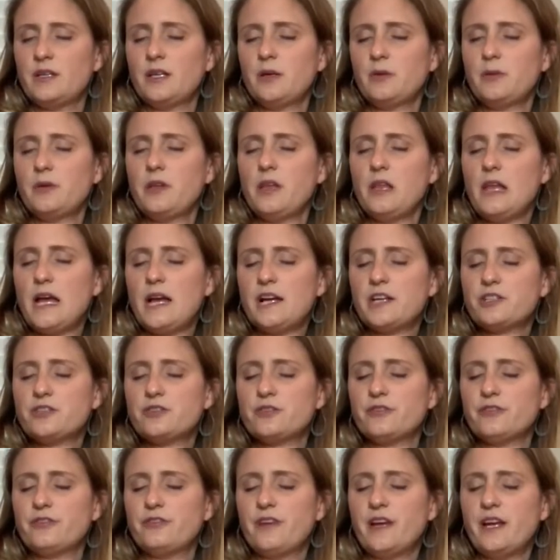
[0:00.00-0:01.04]
Relax your
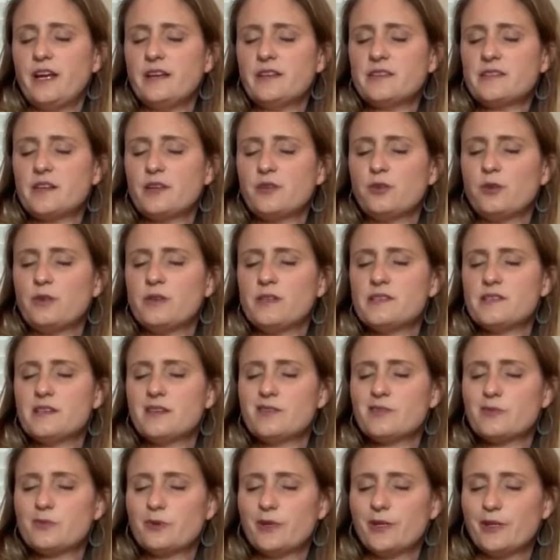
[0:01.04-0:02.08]
face. I know that
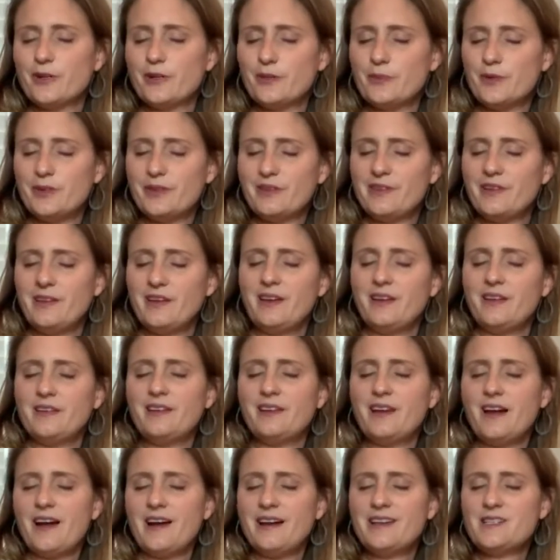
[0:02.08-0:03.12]
sounds weird, but the
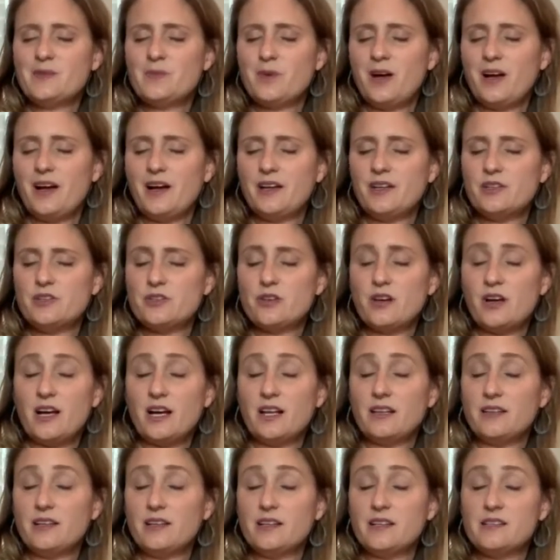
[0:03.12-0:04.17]
eyes behind your
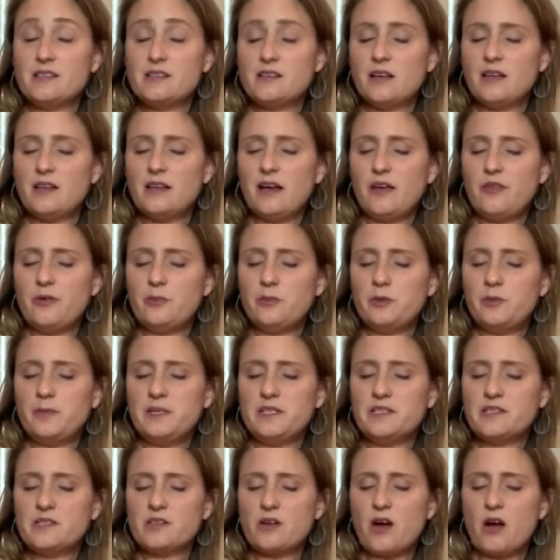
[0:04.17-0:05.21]
eyelids, allow them to be
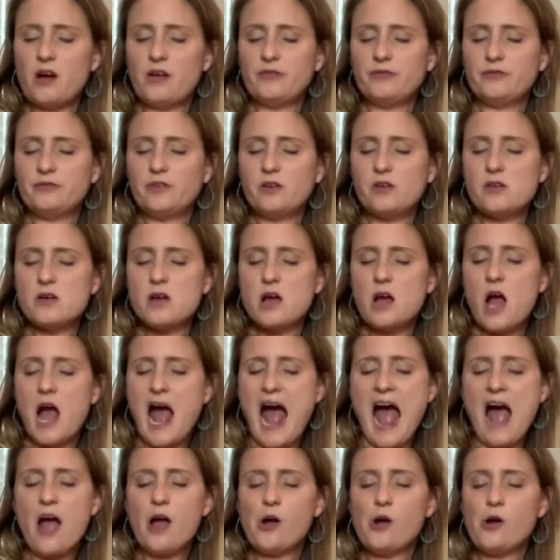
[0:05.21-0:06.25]
soft.
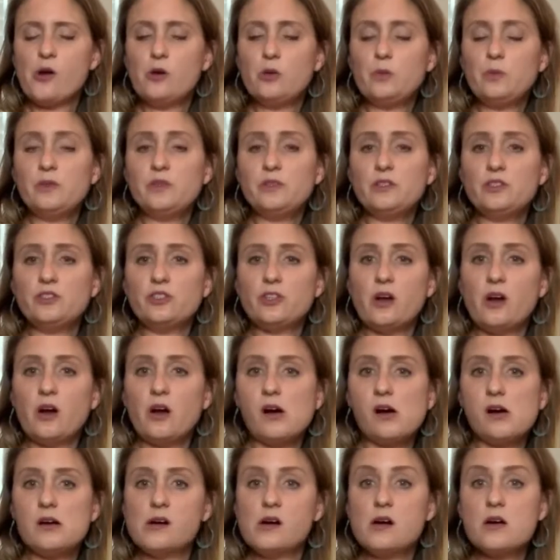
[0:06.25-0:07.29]
Open the
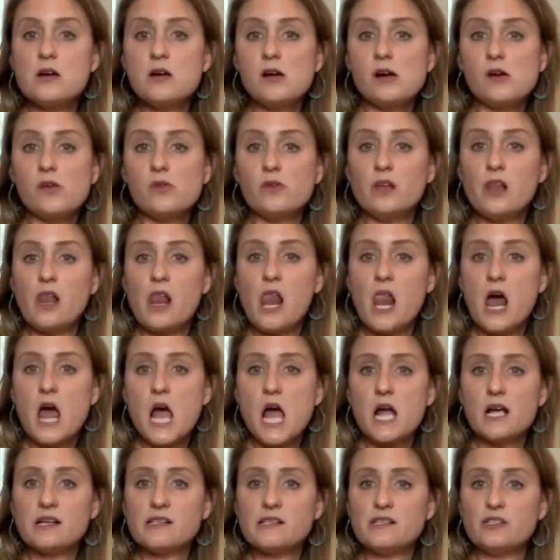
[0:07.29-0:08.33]
jaw,
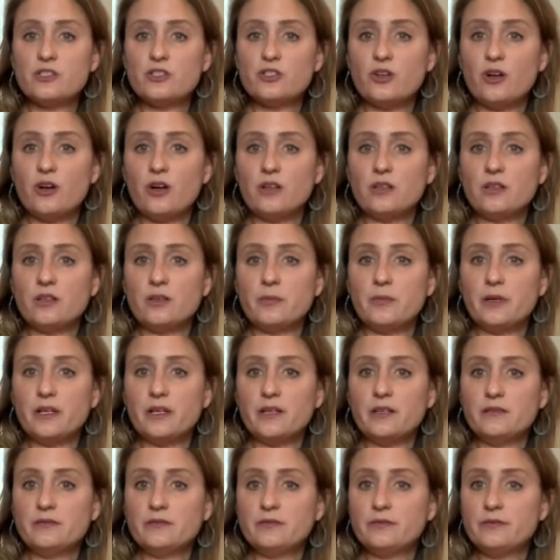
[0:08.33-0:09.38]
relax the jaw a little bit,
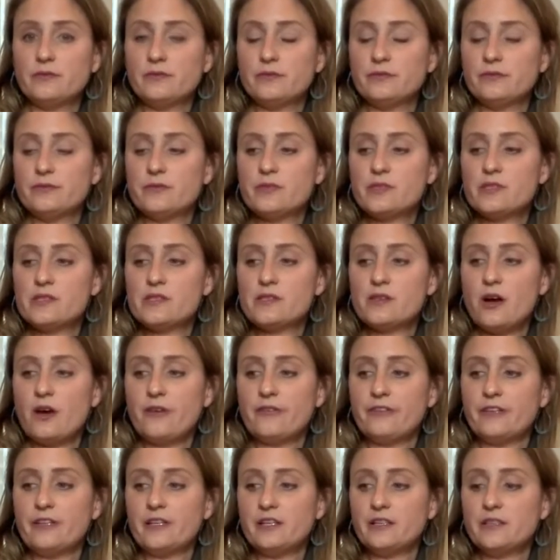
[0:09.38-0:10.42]

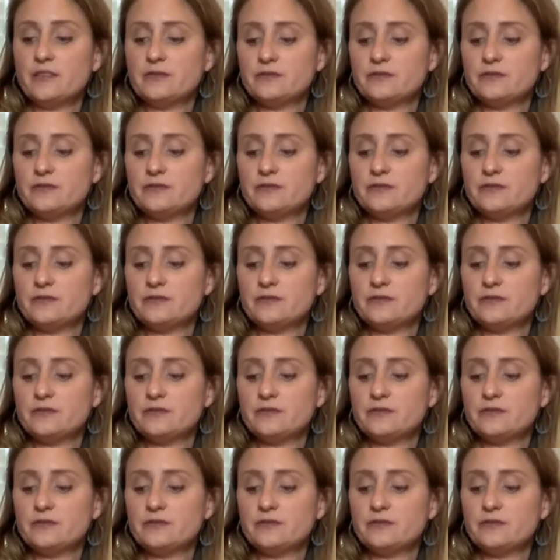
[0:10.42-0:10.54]
soften it.